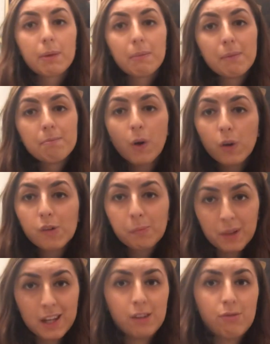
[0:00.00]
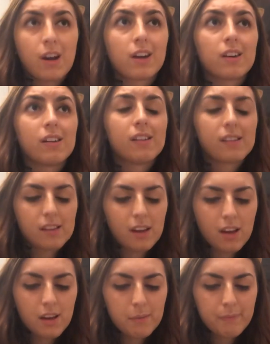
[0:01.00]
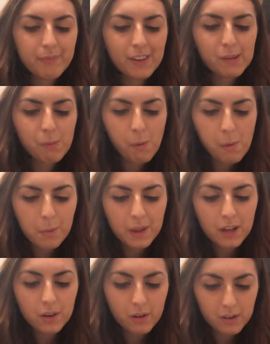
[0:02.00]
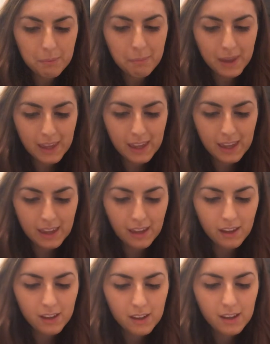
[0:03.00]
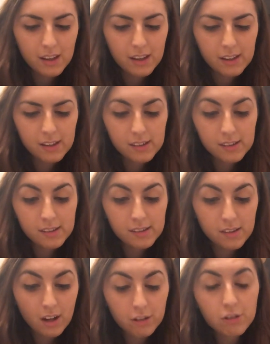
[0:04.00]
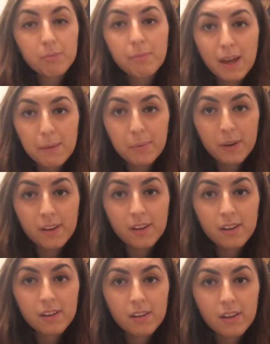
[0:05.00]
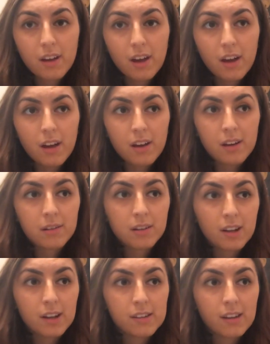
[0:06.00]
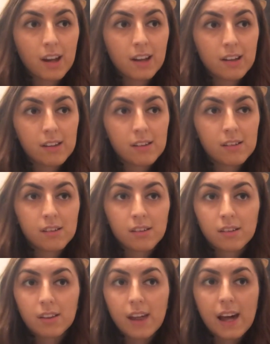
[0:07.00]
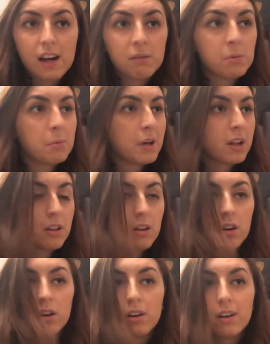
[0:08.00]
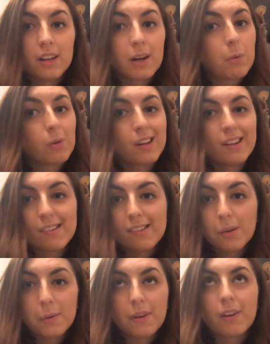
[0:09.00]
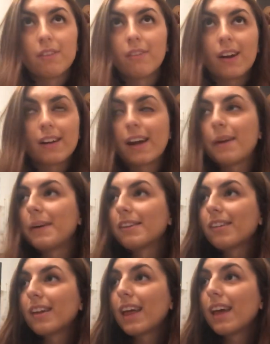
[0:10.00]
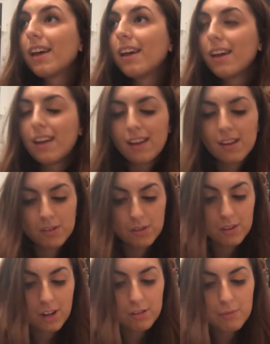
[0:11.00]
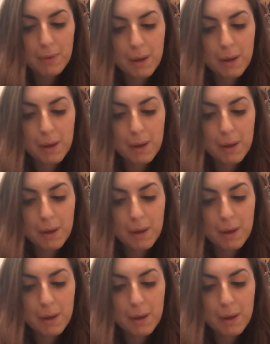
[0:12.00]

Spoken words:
My most played records, it's probably gotta be Sgt. Pepper, because I listened to that album a lot and I want to listen to it right now actually. So Sgt.